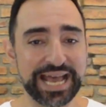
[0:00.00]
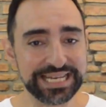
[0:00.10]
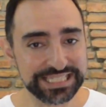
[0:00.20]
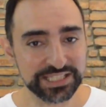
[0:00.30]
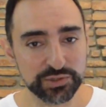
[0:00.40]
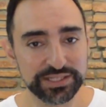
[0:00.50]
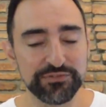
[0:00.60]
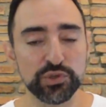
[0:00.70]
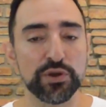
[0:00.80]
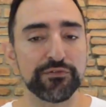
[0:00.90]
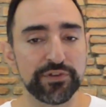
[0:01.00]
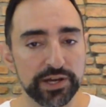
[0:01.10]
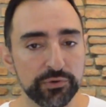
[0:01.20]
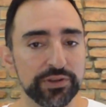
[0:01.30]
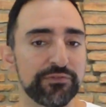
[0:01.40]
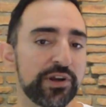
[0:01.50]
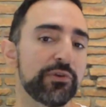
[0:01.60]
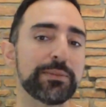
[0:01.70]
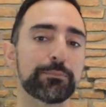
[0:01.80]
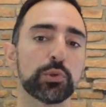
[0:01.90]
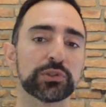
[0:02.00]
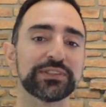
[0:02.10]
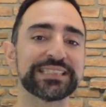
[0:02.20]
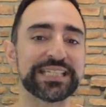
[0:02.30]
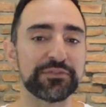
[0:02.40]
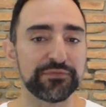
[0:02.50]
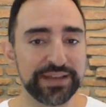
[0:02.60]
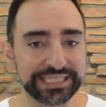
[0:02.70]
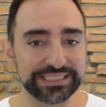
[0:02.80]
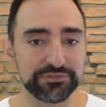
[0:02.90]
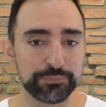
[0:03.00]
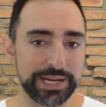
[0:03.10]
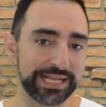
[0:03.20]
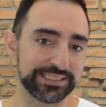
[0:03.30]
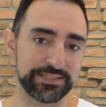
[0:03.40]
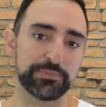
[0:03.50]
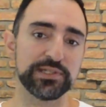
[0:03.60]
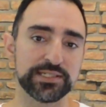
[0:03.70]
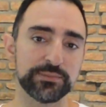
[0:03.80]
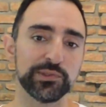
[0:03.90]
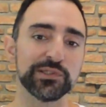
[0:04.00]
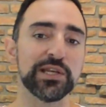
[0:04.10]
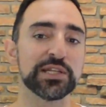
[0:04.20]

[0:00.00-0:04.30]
I need to give you a very important effective practice principle